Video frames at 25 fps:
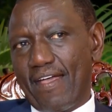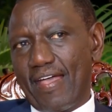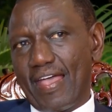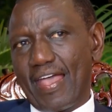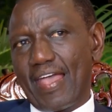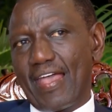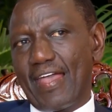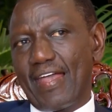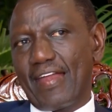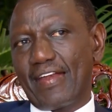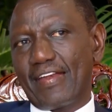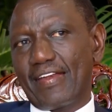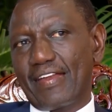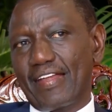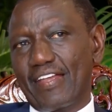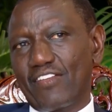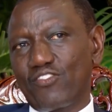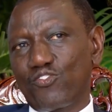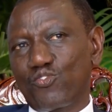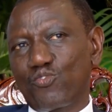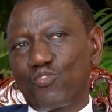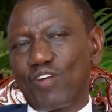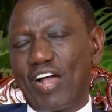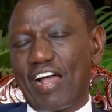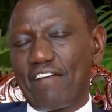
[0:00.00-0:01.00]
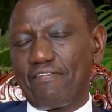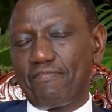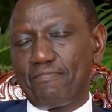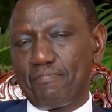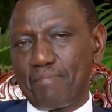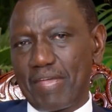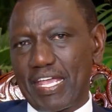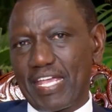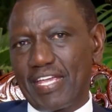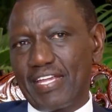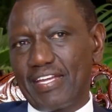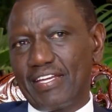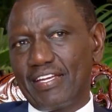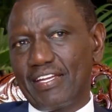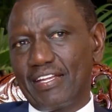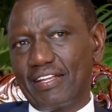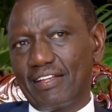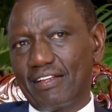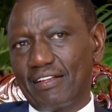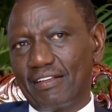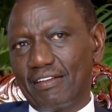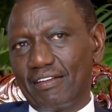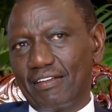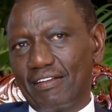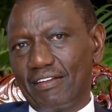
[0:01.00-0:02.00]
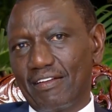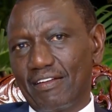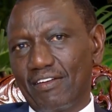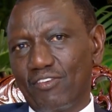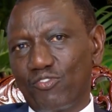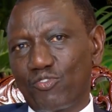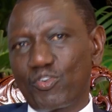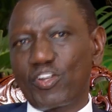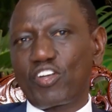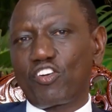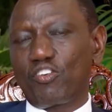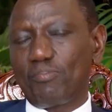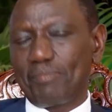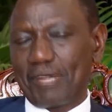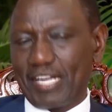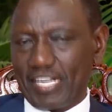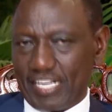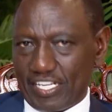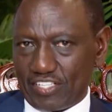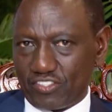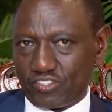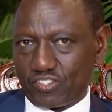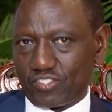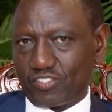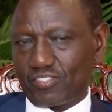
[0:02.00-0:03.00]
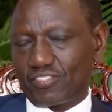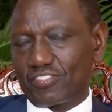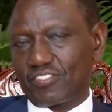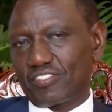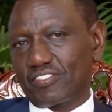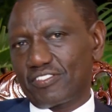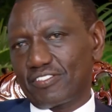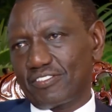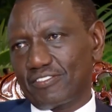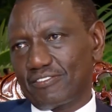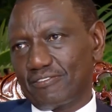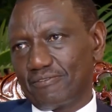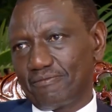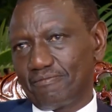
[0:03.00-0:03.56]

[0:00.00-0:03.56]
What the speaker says: And you have made recommendations.